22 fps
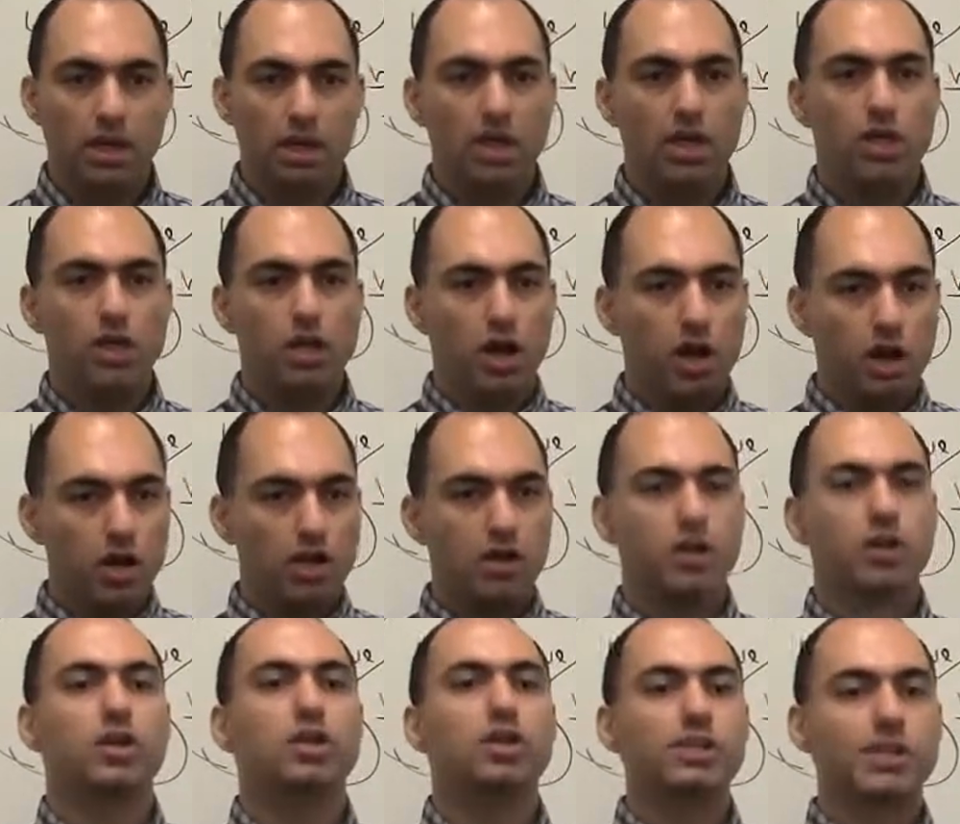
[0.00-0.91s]
in
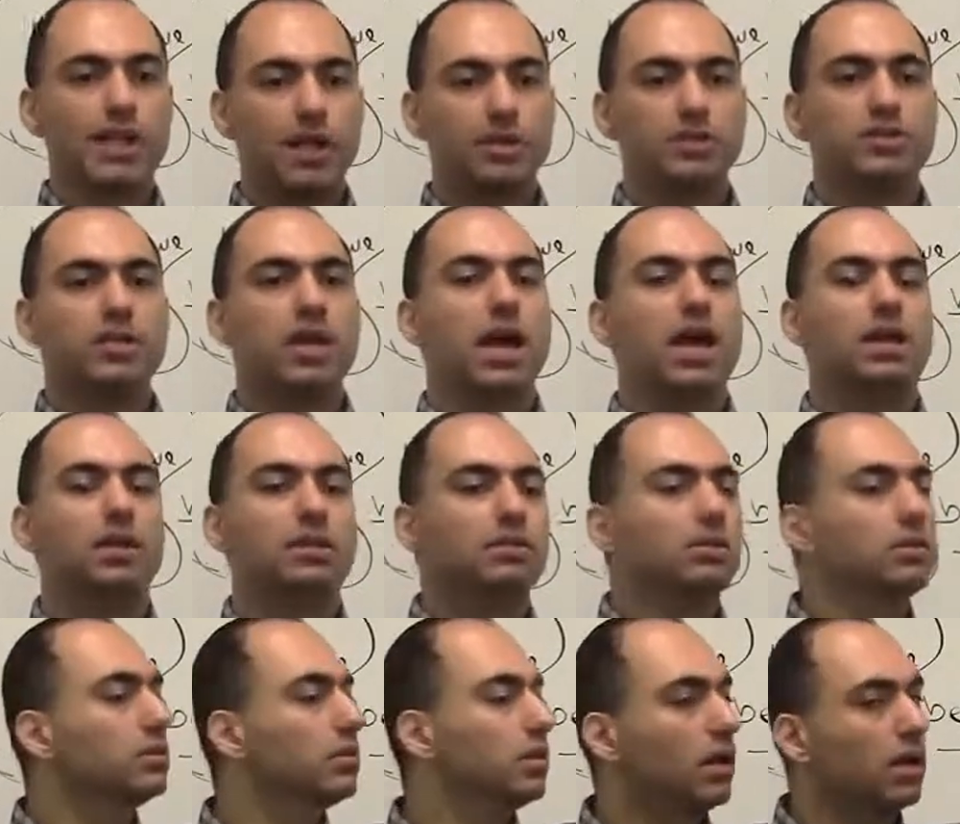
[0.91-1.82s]
articles outside
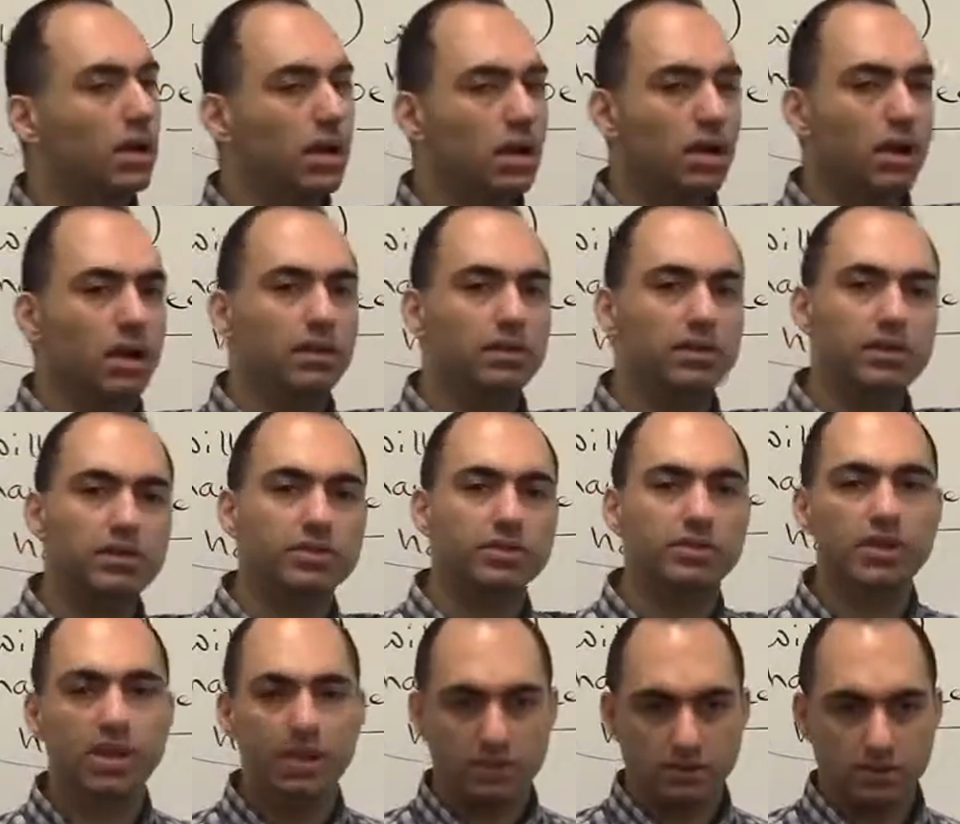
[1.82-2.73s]
on the
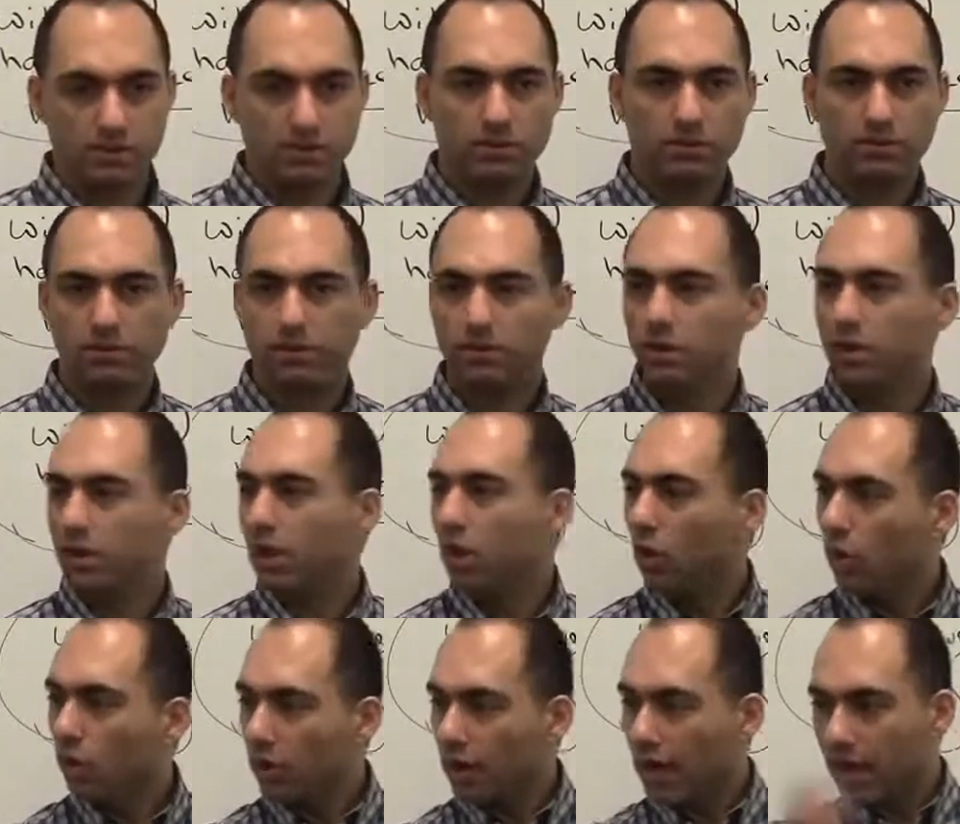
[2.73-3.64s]
internet
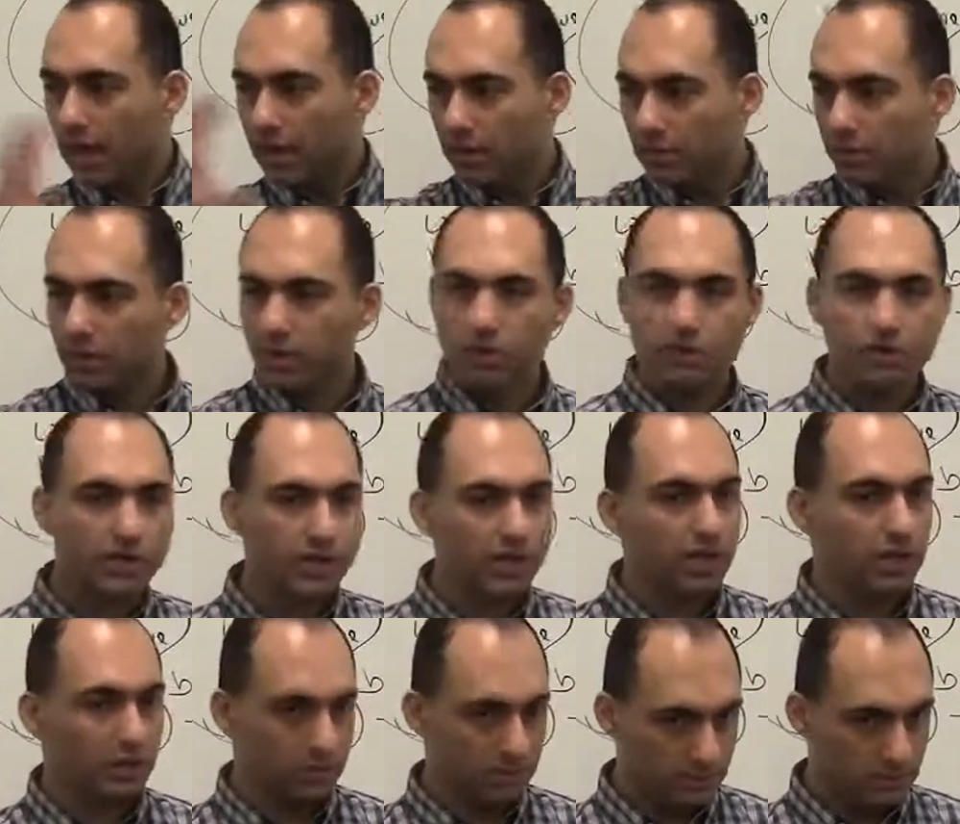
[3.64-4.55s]
or anywhere you
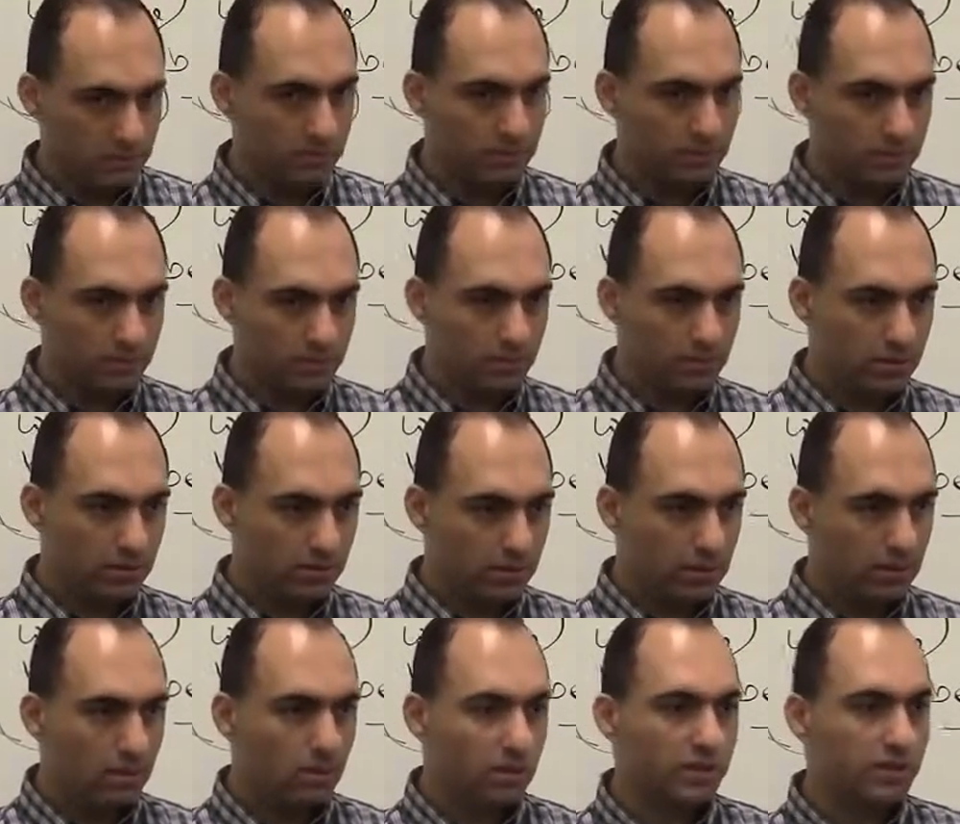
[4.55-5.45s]
see.
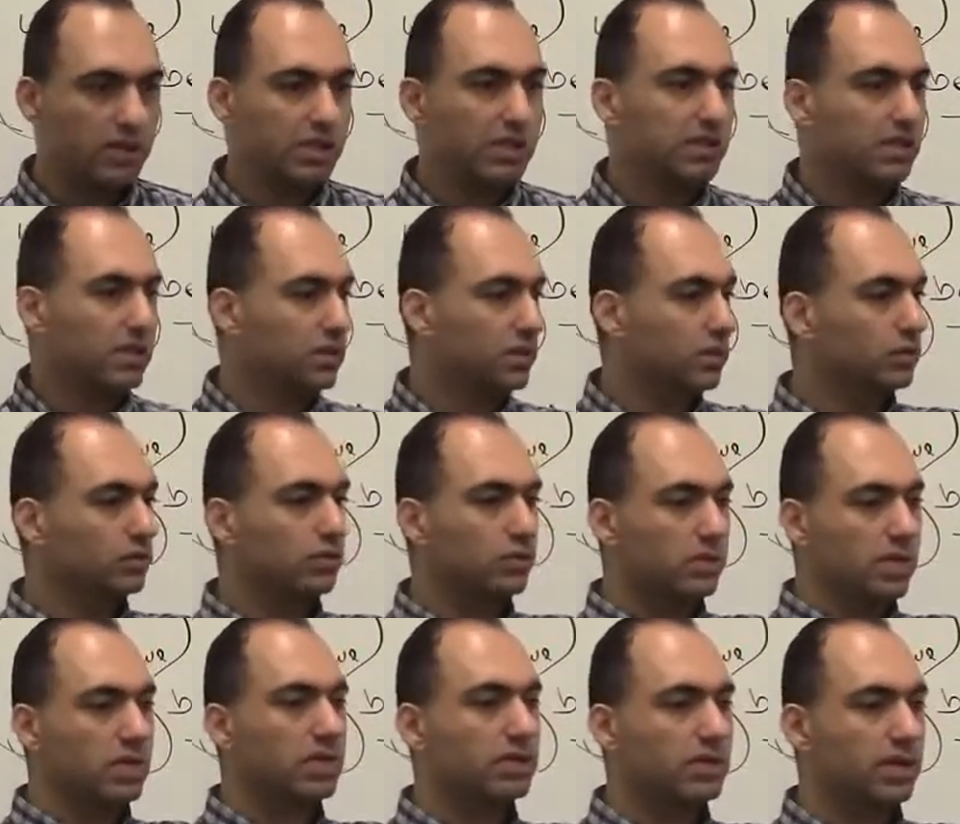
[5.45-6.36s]
It's easy, go to
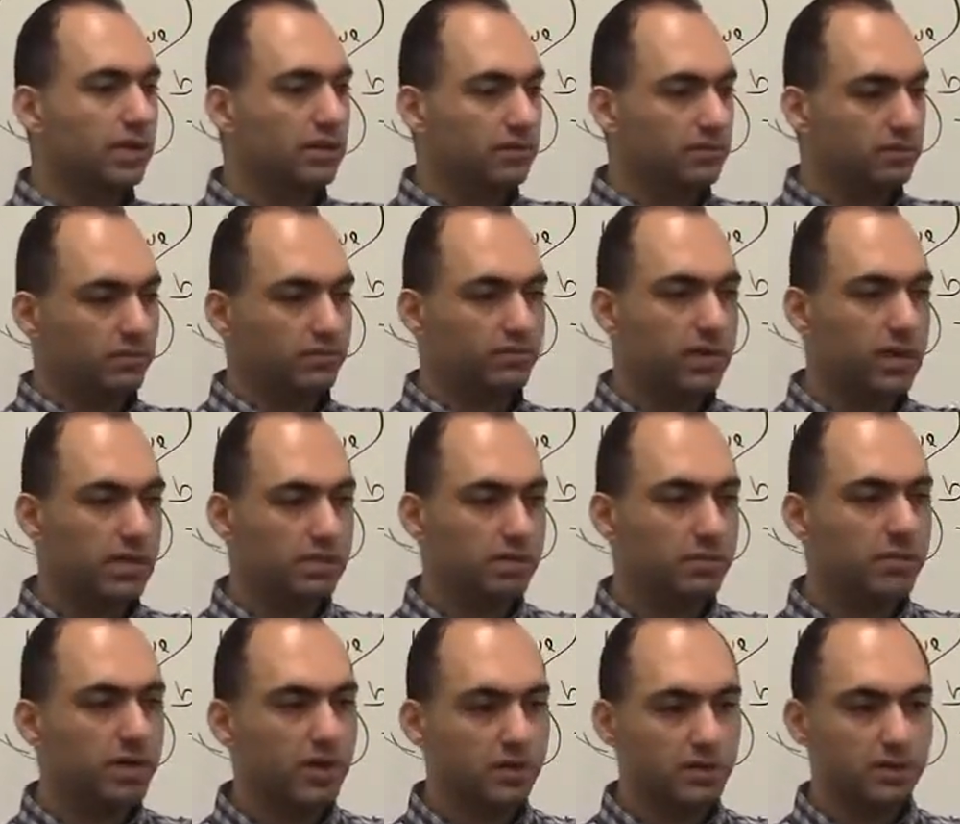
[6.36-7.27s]
the internet, find
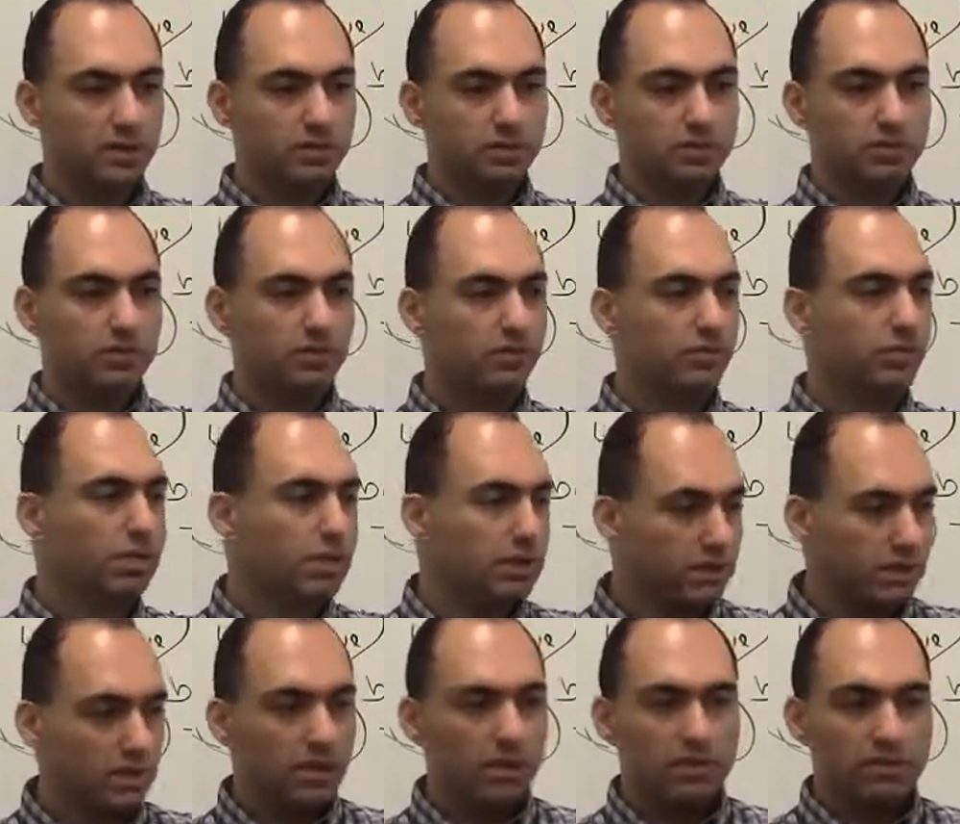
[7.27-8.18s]
some articles, just
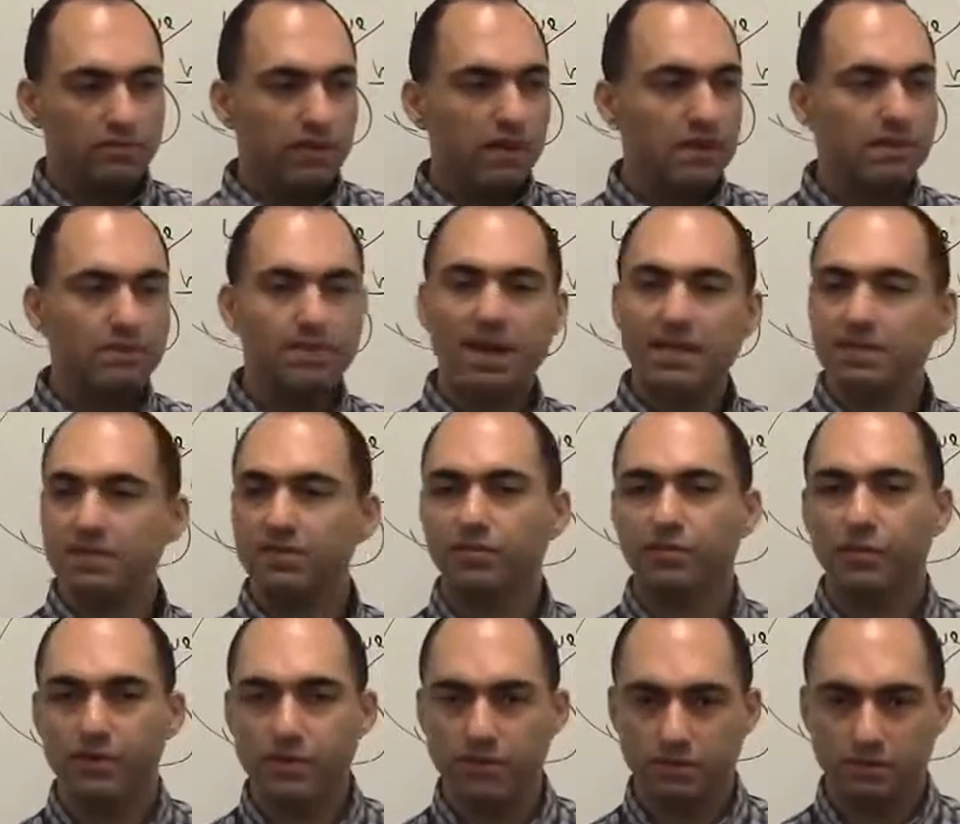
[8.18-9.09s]
read. Find the
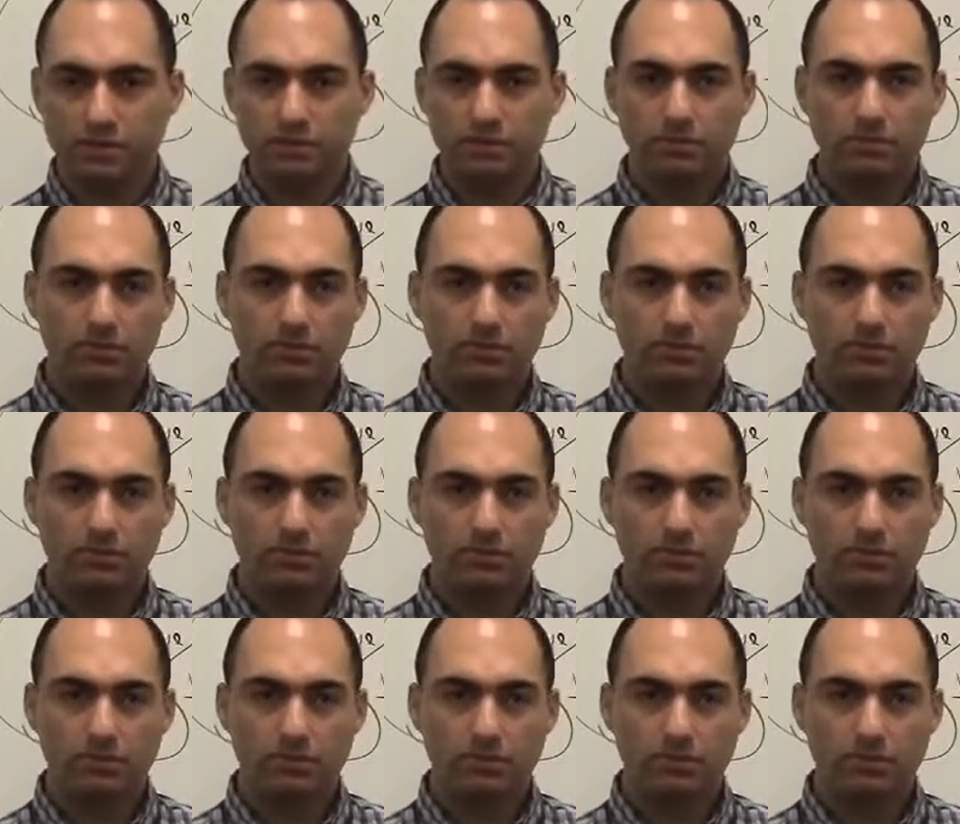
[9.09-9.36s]
passive voice.